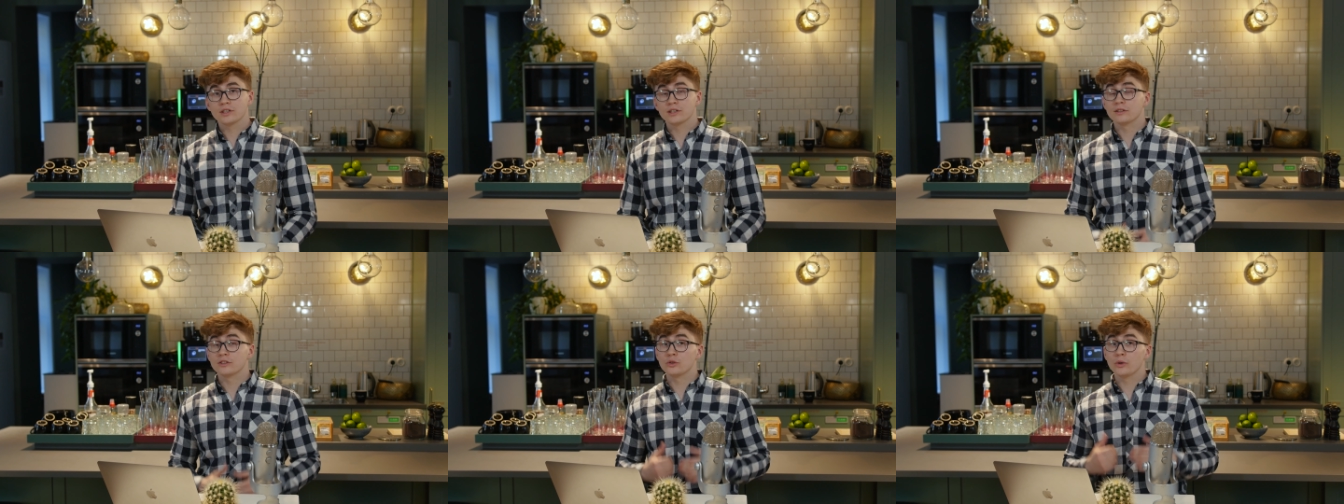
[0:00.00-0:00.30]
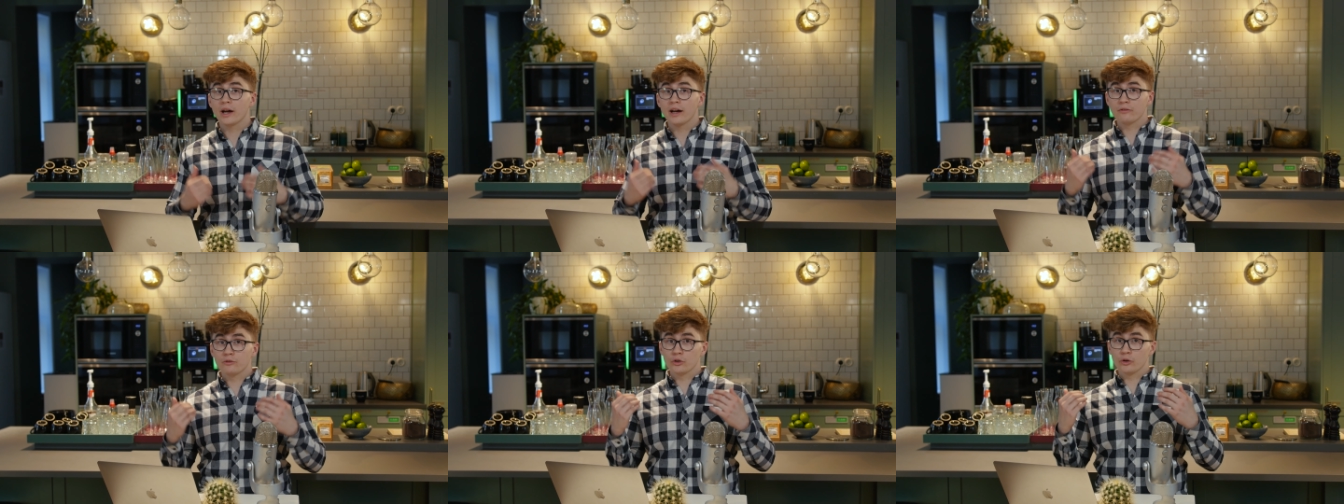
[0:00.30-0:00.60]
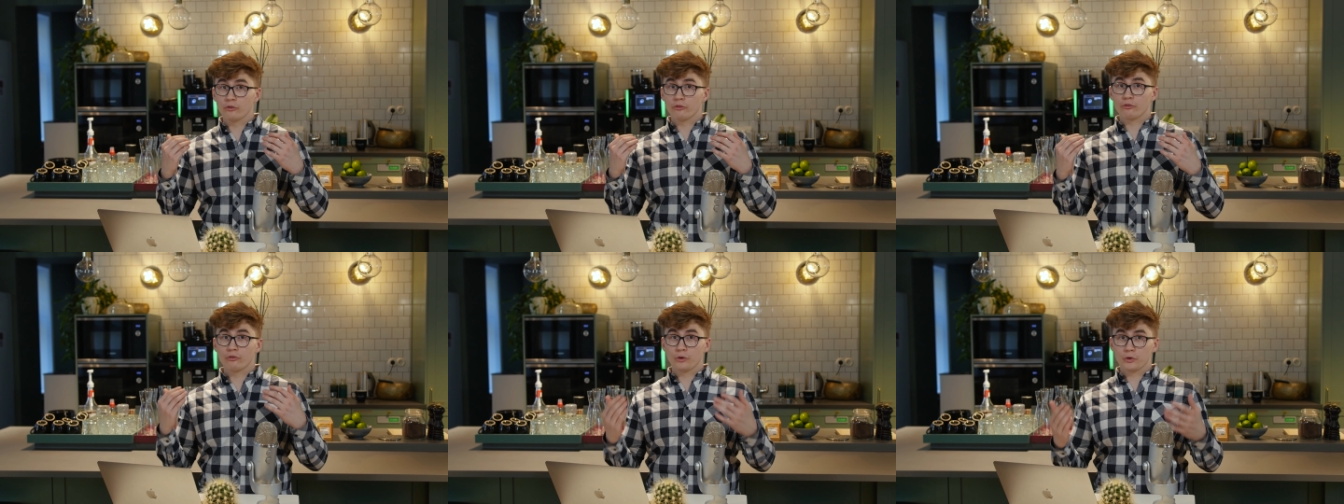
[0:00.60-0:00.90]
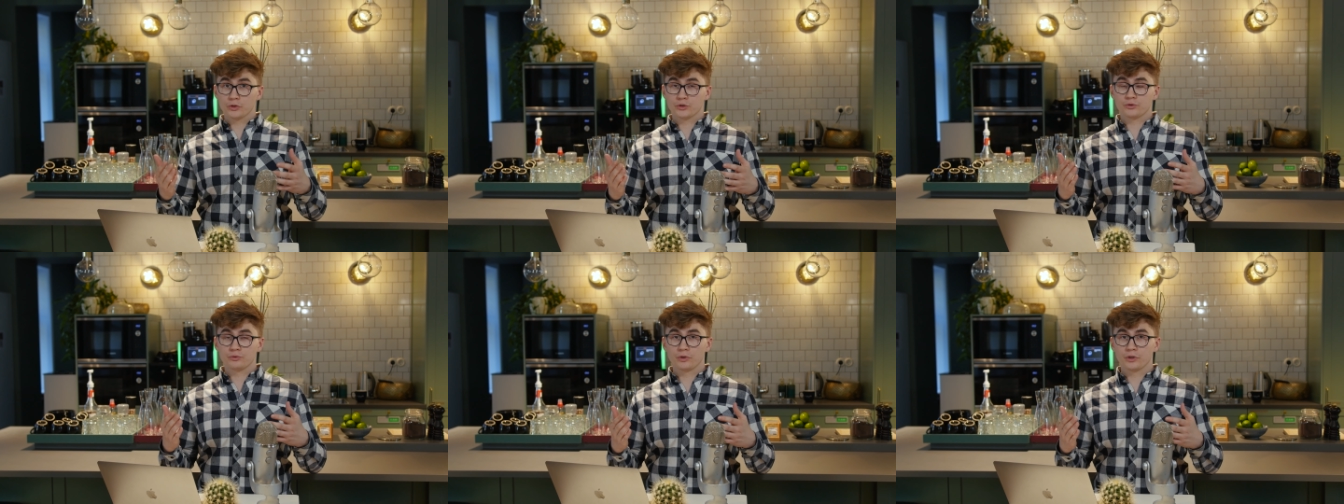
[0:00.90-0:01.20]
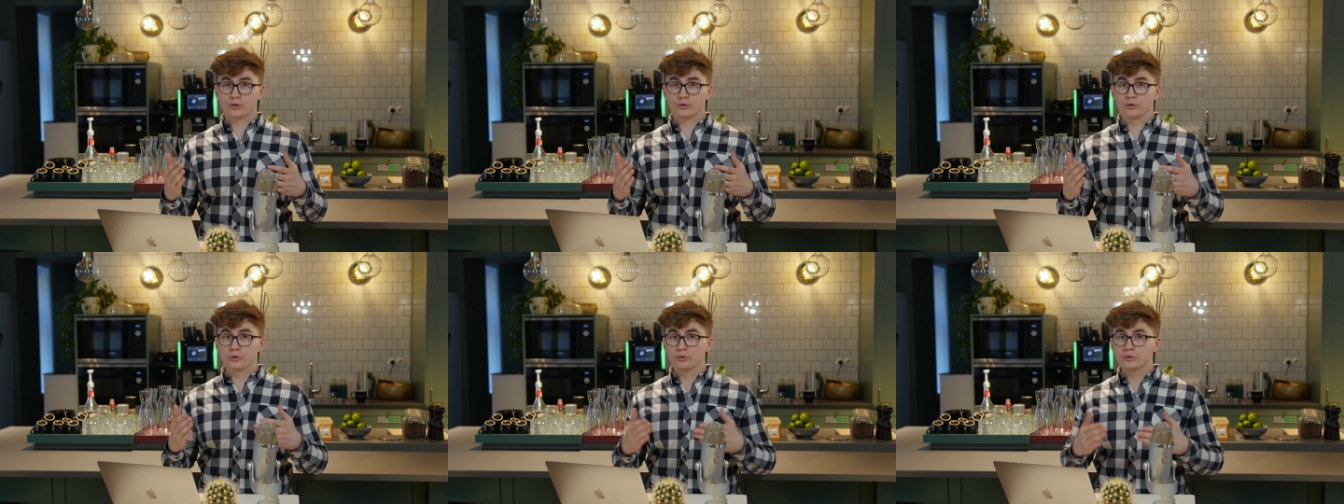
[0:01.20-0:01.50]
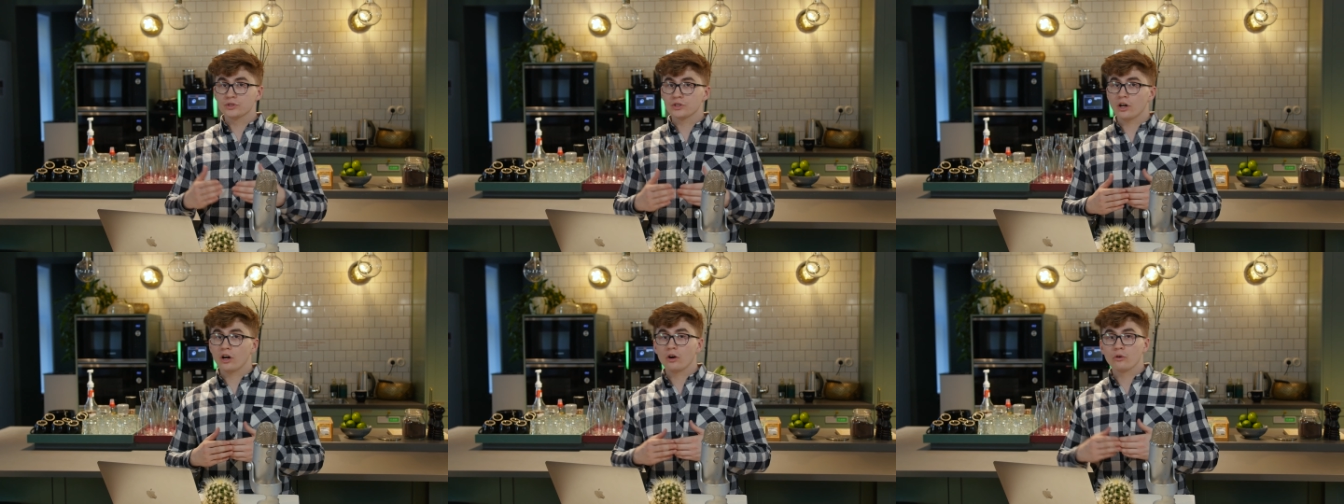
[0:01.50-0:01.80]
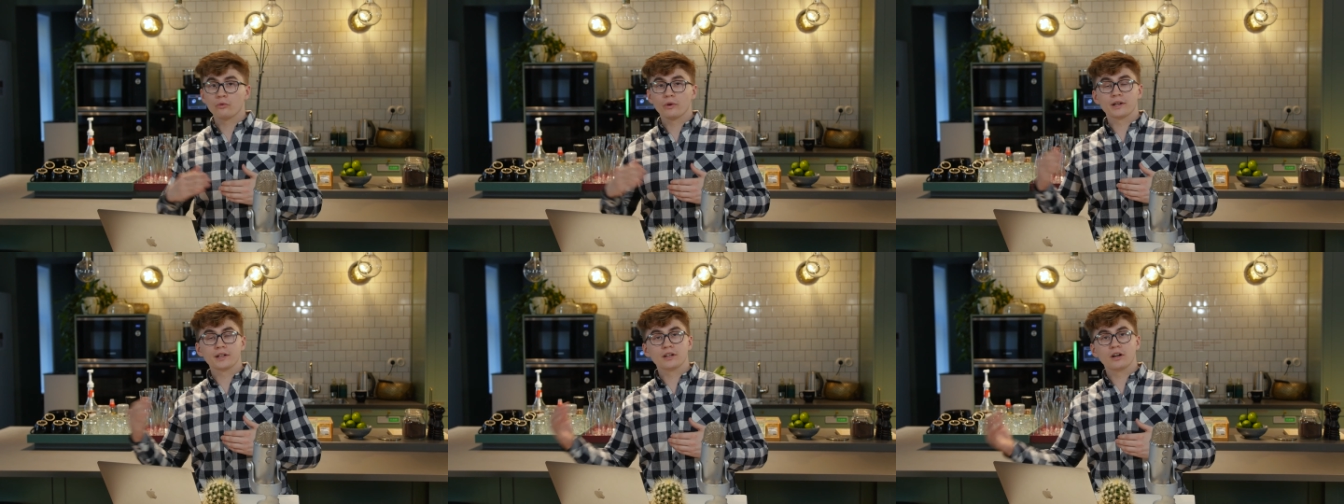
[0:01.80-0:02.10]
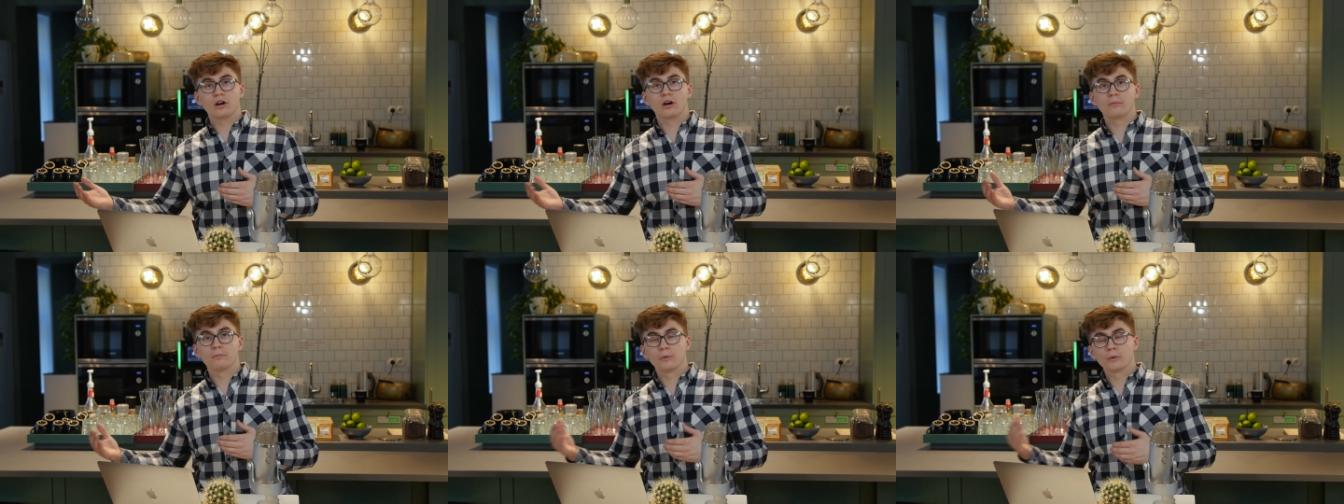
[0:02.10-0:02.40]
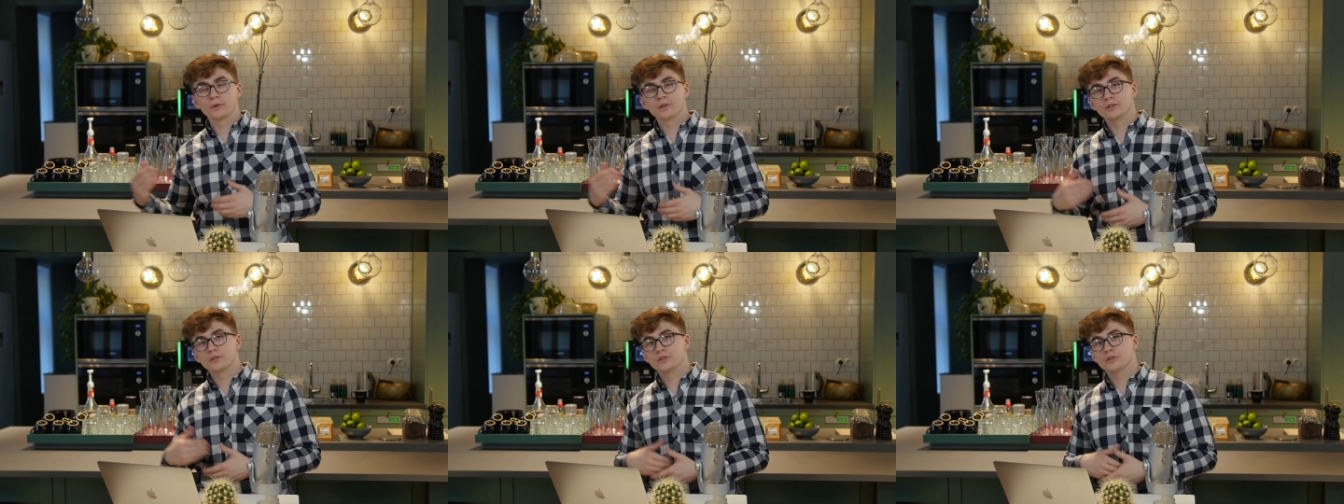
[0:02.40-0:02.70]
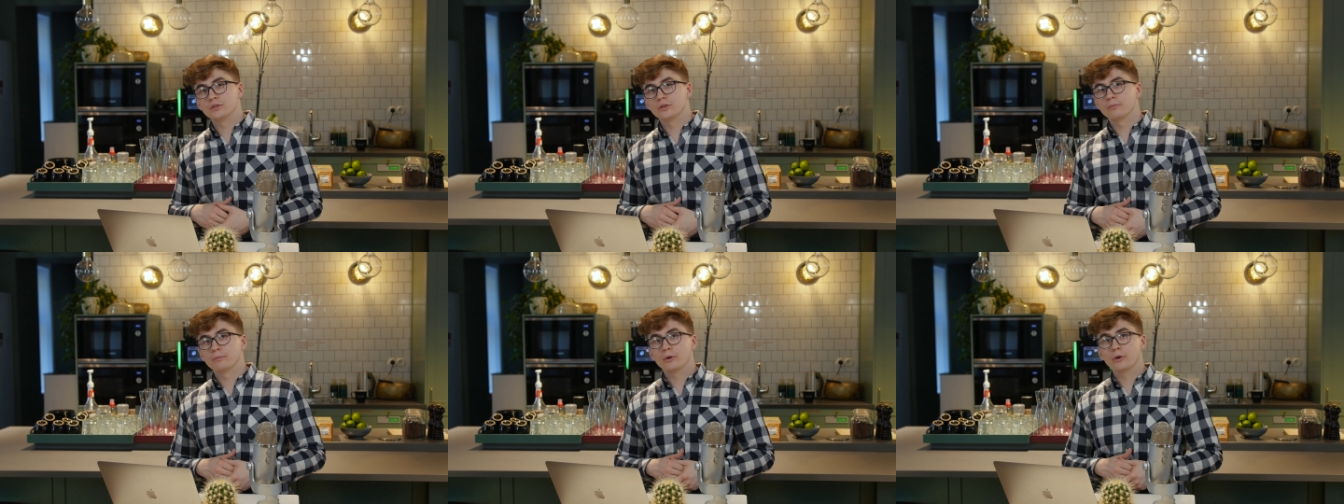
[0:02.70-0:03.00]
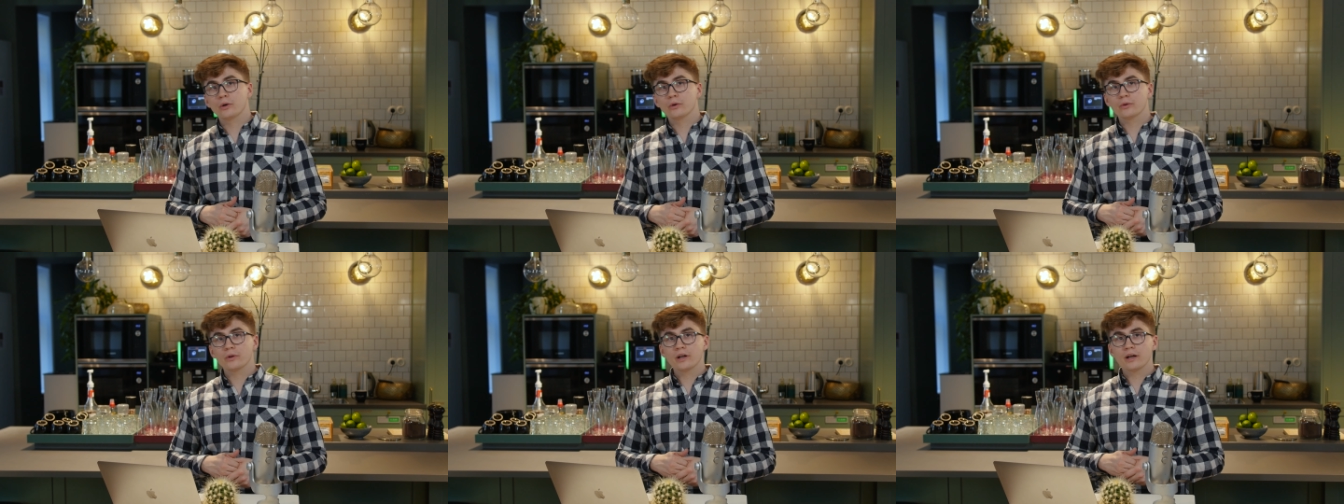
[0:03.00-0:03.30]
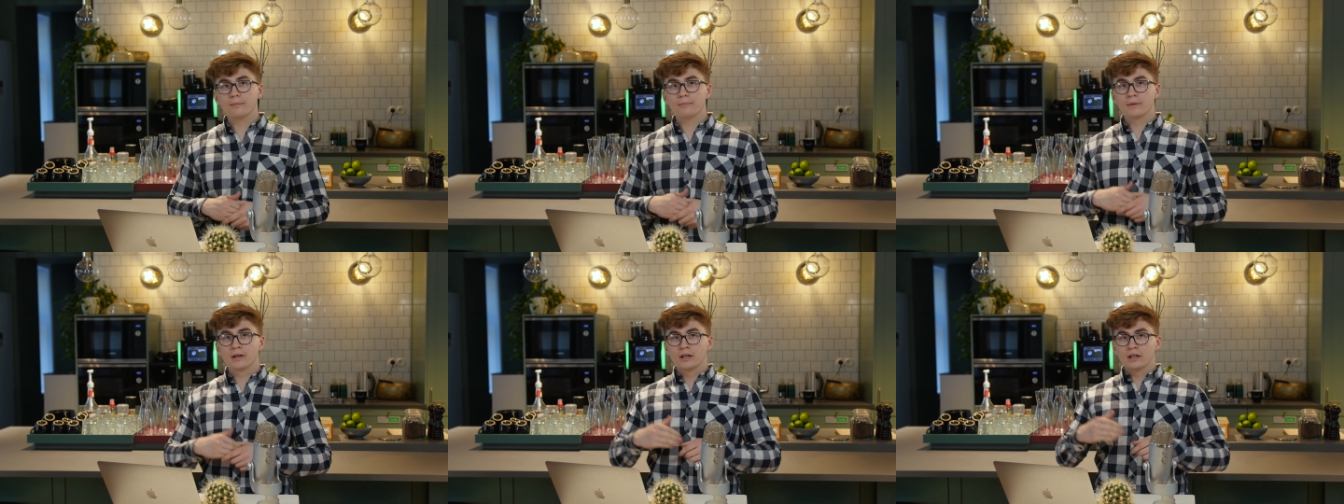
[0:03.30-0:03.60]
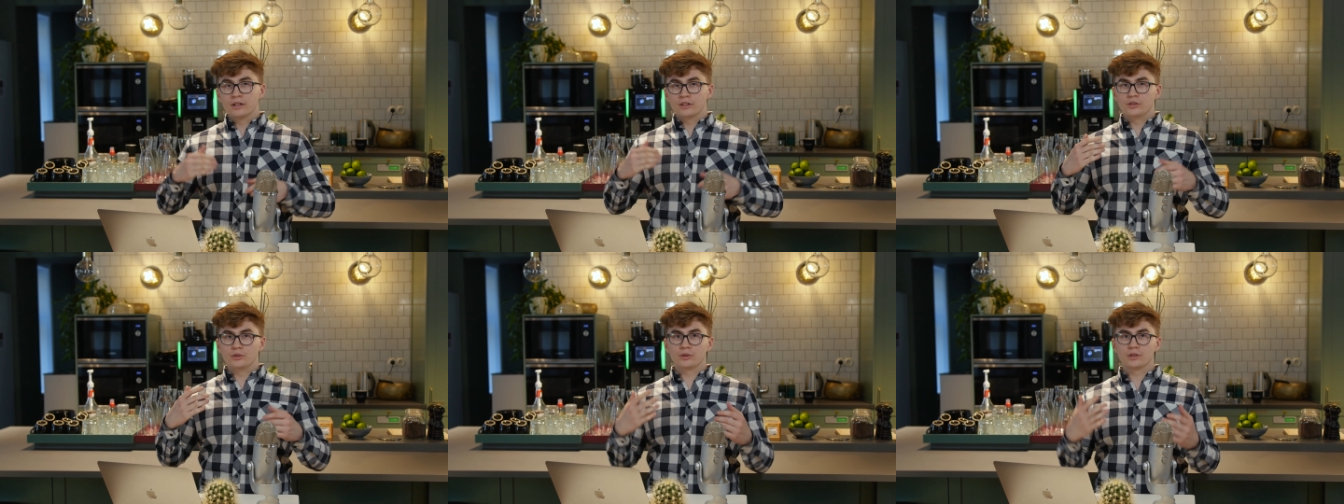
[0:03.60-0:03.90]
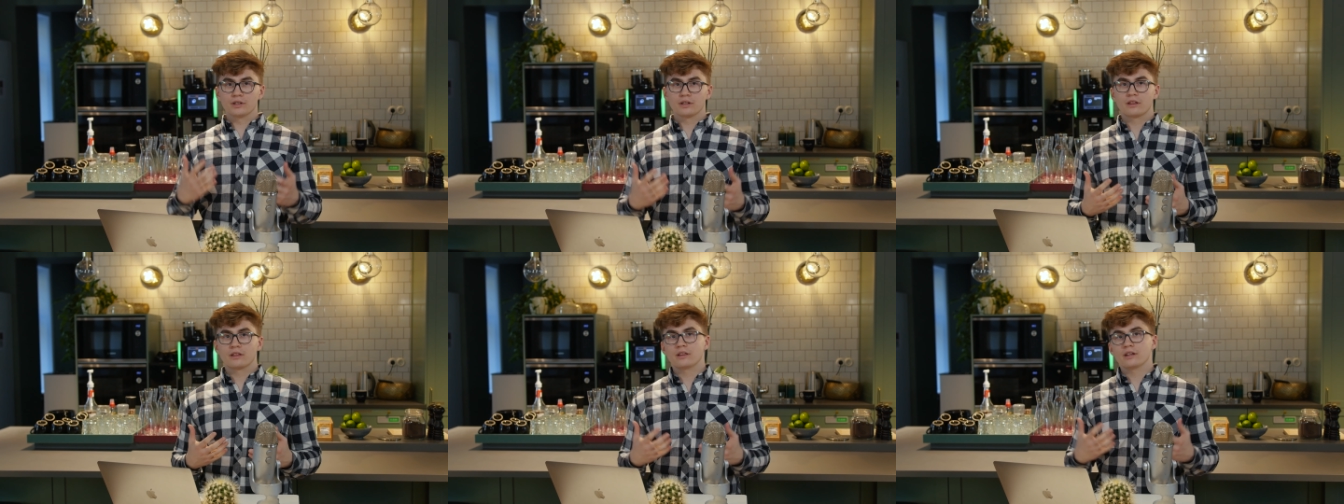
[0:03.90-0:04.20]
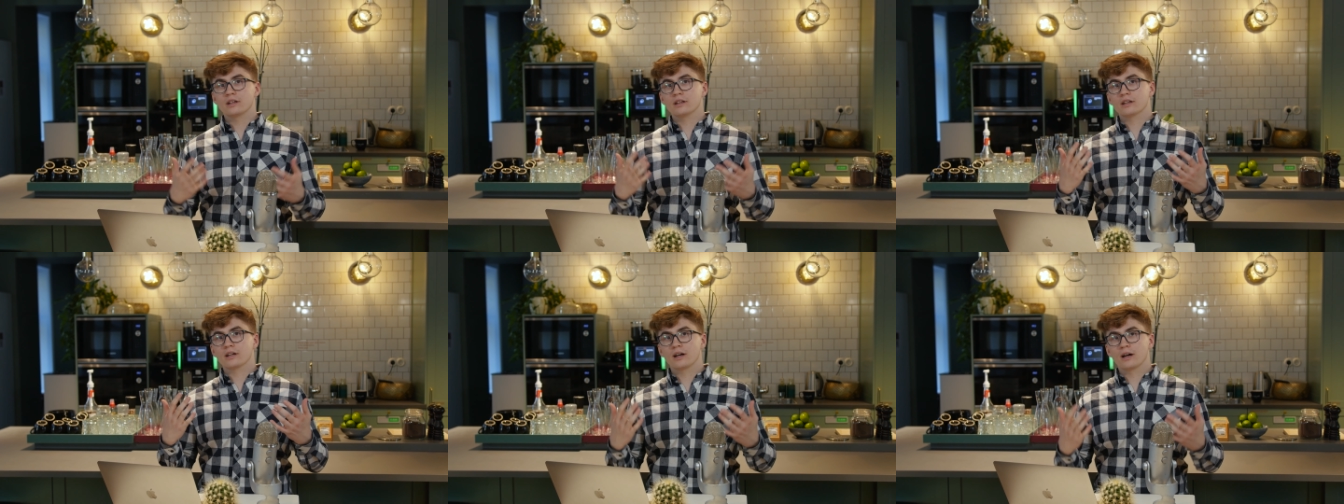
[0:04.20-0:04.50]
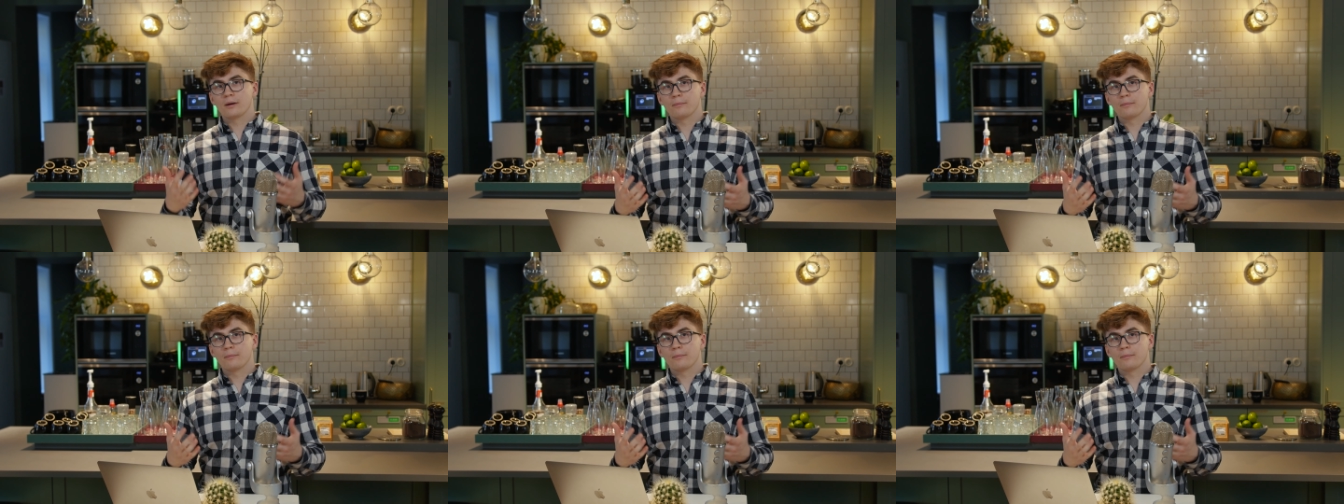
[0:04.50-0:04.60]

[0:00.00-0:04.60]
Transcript: and you have your first recruits already onboarded to your program, you can think